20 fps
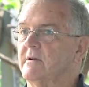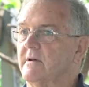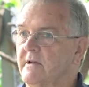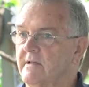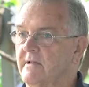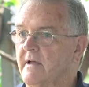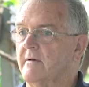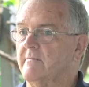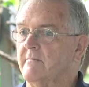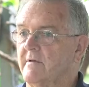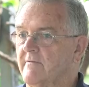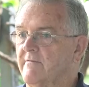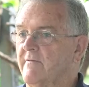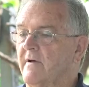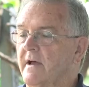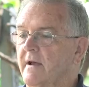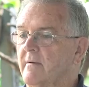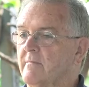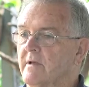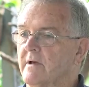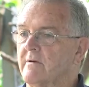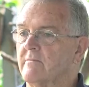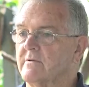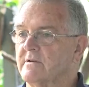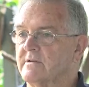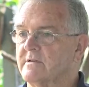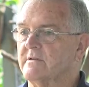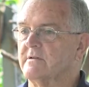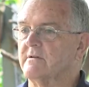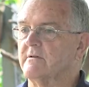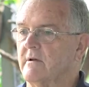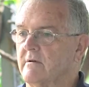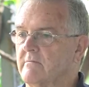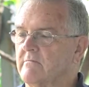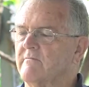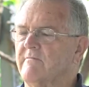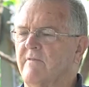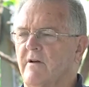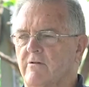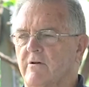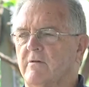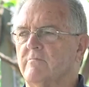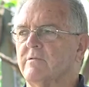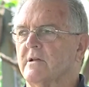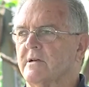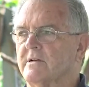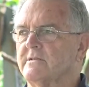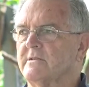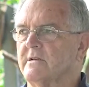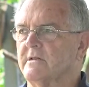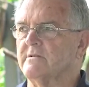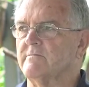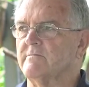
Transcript: and the family, was a very pleasant